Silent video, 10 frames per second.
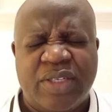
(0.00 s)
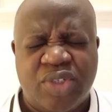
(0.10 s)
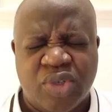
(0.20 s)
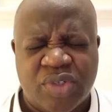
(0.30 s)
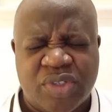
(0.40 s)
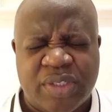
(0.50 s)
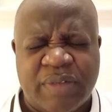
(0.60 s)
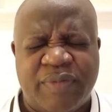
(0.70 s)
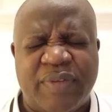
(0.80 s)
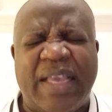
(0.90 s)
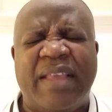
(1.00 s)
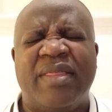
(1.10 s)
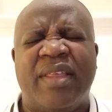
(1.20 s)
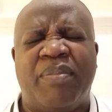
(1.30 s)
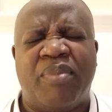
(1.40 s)
Joseph
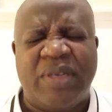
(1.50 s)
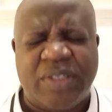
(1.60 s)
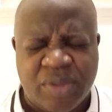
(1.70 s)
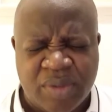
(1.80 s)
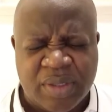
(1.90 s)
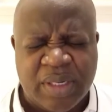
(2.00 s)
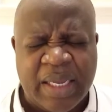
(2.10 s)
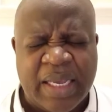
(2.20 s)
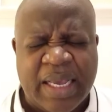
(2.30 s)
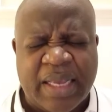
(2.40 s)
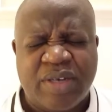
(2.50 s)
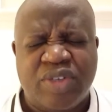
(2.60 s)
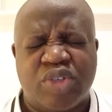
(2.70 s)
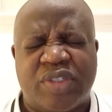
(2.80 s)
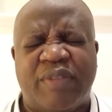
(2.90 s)
in the prison, and
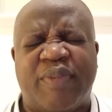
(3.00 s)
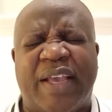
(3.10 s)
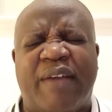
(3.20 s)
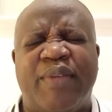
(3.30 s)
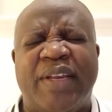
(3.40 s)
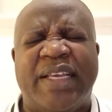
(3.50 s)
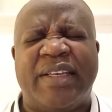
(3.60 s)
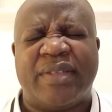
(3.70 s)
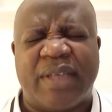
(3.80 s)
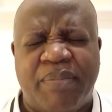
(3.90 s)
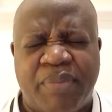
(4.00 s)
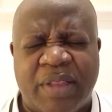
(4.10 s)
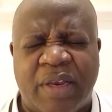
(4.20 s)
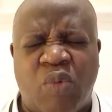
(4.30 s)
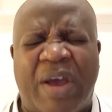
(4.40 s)
Joseph carefully
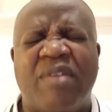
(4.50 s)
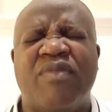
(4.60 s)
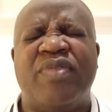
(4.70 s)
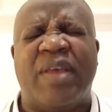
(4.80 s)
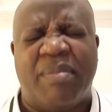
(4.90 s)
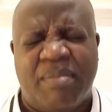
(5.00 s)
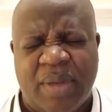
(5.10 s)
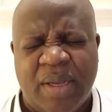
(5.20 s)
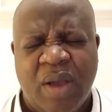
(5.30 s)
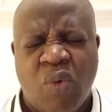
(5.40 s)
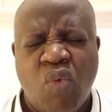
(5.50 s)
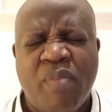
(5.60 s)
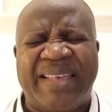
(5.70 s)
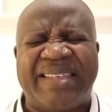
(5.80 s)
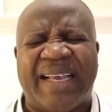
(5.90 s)
interpreted that one of them will
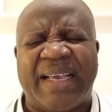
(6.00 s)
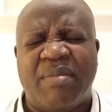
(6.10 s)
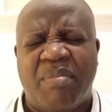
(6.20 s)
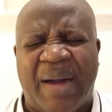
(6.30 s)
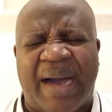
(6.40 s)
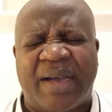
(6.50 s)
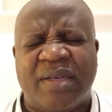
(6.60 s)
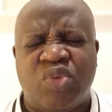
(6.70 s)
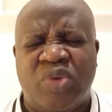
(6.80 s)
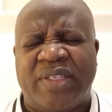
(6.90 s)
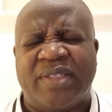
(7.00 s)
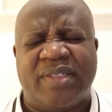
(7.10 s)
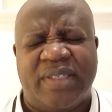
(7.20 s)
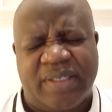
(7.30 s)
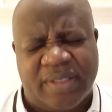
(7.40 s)
be taken back to his
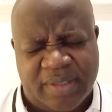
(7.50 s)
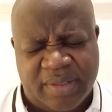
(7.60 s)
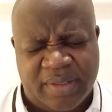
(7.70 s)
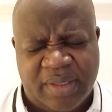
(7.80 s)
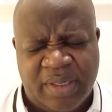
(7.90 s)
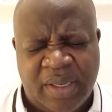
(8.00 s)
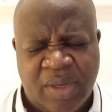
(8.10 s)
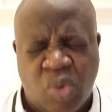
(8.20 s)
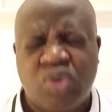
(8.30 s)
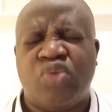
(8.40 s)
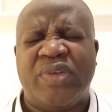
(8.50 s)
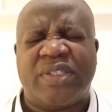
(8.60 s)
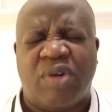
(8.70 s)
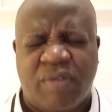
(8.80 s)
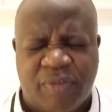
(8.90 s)
seat or to
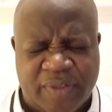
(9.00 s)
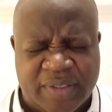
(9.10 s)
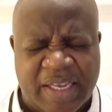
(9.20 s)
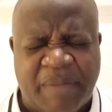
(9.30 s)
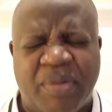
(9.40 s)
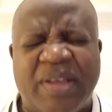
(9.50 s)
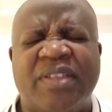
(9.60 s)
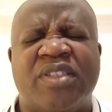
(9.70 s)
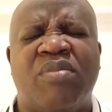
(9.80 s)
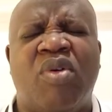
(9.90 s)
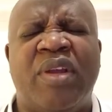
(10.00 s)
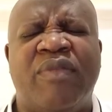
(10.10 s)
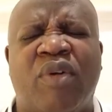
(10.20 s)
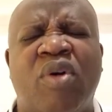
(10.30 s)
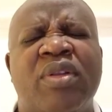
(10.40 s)
his office. I pray this morning
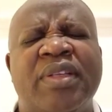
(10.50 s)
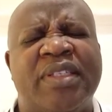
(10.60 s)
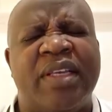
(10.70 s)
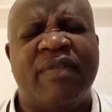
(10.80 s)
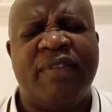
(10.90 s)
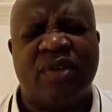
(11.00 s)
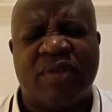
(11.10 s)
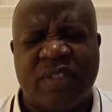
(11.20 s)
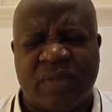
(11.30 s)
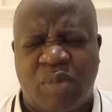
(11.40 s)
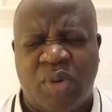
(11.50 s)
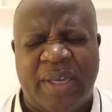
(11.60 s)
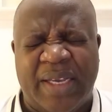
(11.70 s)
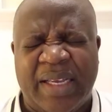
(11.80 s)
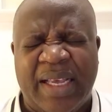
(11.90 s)
for all these individuals this
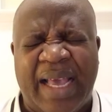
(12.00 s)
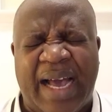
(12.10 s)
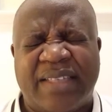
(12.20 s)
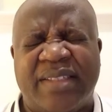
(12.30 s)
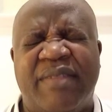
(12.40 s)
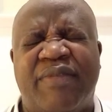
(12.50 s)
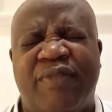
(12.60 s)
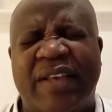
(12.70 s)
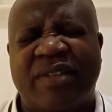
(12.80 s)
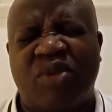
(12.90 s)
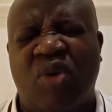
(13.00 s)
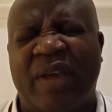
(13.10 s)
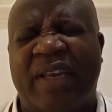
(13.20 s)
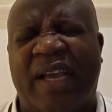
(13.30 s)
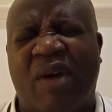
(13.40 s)
morning, as they face or
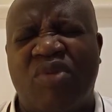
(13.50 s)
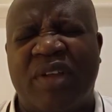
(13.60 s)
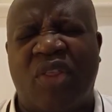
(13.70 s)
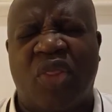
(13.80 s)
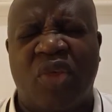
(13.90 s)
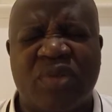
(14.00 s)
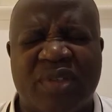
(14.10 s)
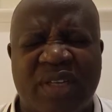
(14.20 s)
encounter those